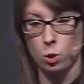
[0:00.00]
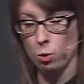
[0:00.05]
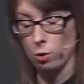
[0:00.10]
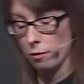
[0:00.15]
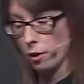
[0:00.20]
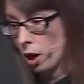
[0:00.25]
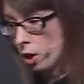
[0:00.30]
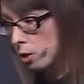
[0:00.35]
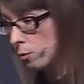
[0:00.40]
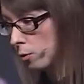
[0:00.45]
So we've
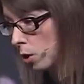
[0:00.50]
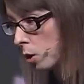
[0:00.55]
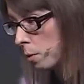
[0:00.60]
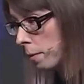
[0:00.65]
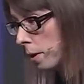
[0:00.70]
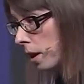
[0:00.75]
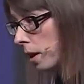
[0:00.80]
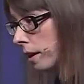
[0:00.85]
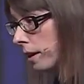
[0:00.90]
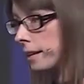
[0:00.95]
got the
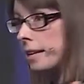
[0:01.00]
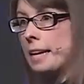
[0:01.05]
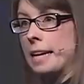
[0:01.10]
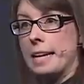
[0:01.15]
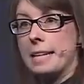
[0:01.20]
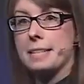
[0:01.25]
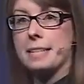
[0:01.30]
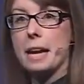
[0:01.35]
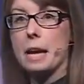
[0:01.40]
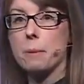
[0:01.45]
robot,
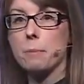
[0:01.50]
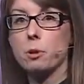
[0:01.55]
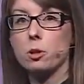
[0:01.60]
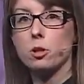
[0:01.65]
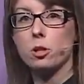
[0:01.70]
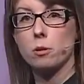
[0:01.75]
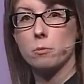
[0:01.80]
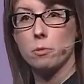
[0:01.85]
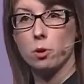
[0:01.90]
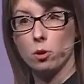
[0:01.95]
it's able
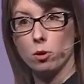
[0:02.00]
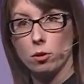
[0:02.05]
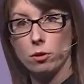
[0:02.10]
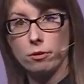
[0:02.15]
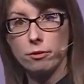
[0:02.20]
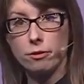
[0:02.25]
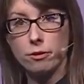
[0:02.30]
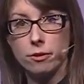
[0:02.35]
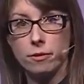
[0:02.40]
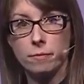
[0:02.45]
to
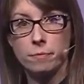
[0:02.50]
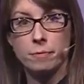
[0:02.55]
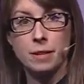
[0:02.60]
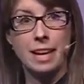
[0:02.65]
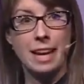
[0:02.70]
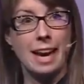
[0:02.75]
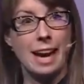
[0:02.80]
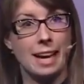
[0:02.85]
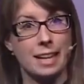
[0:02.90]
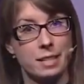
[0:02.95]
move,
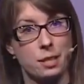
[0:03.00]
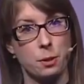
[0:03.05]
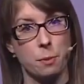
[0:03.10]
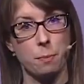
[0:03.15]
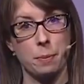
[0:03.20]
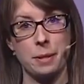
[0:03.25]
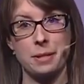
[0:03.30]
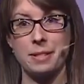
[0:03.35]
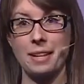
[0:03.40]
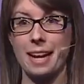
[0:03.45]
it has the
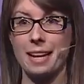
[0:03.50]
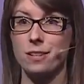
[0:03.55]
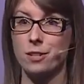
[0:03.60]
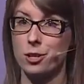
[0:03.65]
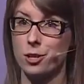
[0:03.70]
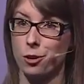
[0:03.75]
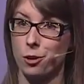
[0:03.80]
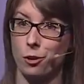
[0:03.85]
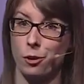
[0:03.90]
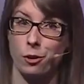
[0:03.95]

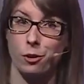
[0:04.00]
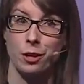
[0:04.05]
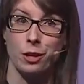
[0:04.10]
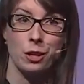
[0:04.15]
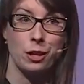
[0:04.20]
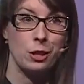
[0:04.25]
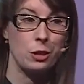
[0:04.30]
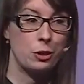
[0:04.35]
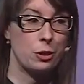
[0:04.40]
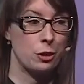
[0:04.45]
potential
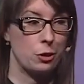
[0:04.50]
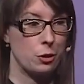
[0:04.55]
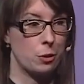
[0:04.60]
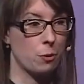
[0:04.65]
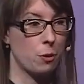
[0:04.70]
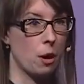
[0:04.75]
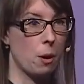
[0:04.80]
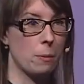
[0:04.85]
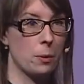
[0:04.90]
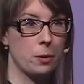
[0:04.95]
to
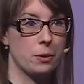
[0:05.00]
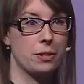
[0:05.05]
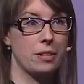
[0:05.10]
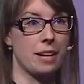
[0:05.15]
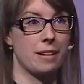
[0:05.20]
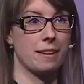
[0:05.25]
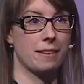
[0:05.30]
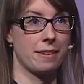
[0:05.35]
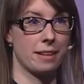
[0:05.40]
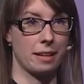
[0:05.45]
do almost
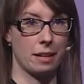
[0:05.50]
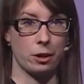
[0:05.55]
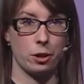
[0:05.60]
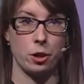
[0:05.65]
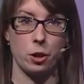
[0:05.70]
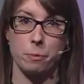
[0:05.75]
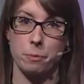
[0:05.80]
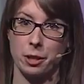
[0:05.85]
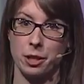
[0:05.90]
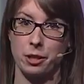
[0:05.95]
anything a
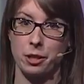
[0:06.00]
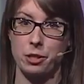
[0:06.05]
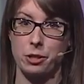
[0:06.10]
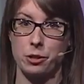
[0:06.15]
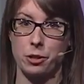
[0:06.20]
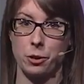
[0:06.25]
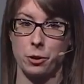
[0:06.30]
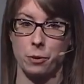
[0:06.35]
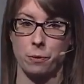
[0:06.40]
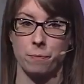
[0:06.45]
human can
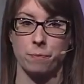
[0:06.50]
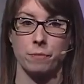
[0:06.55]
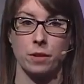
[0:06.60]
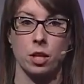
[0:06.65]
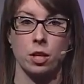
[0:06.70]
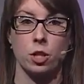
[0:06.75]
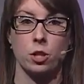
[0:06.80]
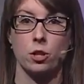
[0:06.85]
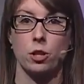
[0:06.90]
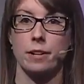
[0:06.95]
do.
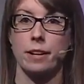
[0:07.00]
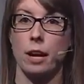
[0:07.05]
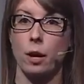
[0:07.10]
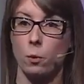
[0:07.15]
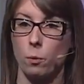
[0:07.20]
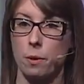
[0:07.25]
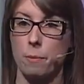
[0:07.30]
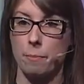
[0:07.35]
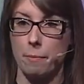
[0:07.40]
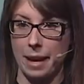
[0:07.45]
So now
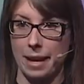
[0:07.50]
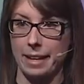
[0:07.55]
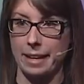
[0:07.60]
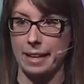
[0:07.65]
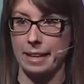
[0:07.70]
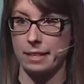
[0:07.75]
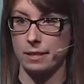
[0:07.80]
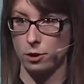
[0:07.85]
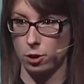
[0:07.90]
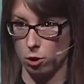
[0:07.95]
we make
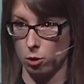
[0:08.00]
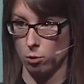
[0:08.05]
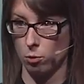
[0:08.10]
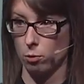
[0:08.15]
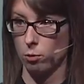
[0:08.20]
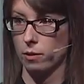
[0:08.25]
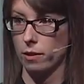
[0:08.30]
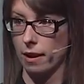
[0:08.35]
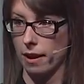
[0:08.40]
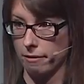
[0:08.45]
it
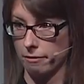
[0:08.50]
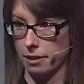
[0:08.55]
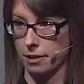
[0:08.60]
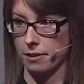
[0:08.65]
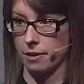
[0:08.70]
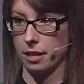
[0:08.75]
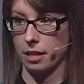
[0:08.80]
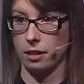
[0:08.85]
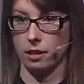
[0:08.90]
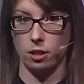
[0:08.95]
do
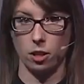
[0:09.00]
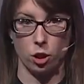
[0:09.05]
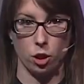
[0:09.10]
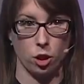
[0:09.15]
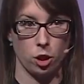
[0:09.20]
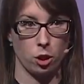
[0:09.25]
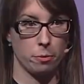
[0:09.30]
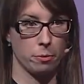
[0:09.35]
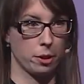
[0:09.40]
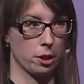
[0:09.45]
everything a
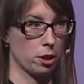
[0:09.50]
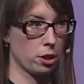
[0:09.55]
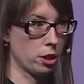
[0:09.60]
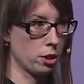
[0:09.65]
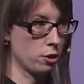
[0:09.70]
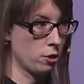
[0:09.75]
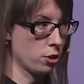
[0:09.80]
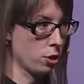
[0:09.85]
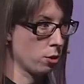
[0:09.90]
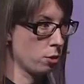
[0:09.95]
human
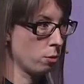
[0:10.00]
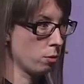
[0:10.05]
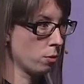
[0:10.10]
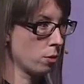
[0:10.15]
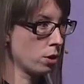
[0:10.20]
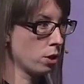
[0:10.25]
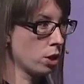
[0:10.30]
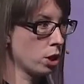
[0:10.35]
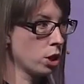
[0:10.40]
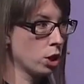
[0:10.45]
can do
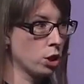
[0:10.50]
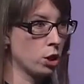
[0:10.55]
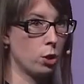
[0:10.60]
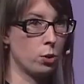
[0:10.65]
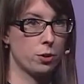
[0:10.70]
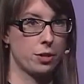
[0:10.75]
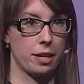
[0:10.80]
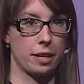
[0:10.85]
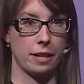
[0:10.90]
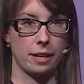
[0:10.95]

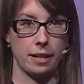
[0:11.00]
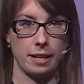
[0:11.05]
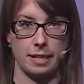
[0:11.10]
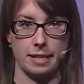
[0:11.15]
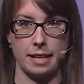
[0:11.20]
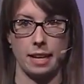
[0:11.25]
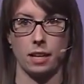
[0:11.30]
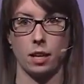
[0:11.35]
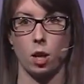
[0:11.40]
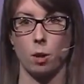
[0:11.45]
using a
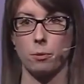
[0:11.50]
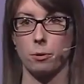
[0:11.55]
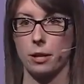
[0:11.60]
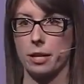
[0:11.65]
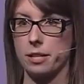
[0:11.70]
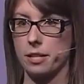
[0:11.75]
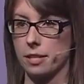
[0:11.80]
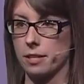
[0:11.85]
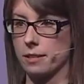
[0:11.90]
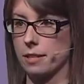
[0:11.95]

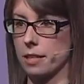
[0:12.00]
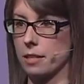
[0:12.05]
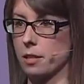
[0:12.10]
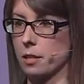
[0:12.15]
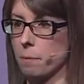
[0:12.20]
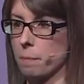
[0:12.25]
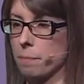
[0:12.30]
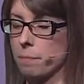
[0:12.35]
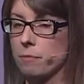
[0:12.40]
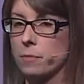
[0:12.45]
teleoperation
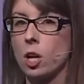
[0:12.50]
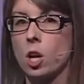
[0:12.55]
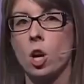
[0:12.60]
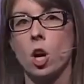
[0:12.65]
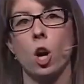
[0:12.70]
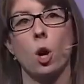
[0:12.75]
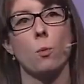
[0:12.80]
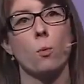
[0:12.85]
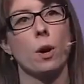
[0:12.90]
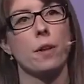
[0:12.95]
system.
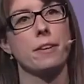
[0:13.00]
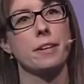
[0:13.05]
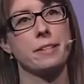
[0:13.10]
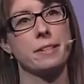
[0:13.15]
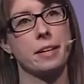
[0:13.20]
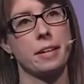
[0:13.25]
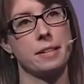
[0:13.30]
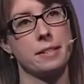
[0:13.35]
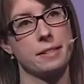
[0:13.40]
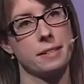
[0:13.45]
And what this
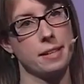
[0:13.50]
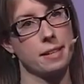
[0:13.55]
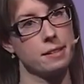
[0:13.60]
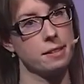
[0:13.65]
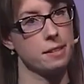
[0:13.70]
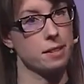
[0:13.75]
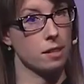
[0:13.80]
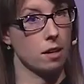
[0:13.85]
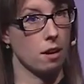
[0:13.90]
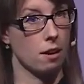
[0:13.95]

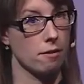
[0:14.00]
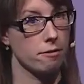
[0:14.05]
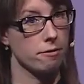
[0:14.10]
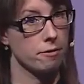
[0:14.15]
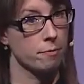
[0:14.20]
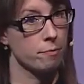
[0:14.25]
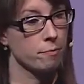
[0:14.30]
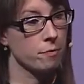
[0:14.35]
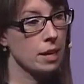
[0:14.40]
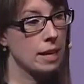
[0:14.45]
consists
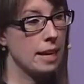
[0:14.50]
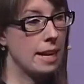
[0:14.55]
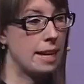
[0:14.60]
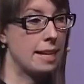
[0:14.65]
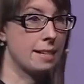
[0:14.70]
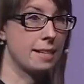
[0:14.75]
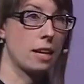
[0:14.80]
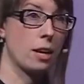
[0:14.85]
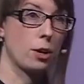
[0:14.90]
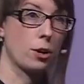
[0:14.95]
of
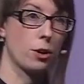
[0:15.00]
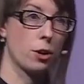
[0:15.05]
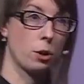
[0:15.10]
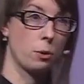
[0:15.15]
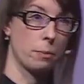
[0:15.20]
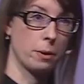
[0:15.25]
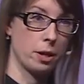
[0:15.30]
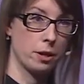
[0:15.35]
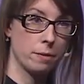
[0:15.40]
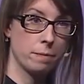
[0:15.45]
is a
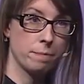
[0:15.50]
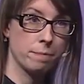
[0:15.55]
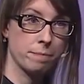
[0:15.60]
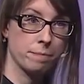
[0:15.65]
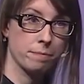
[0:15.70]
human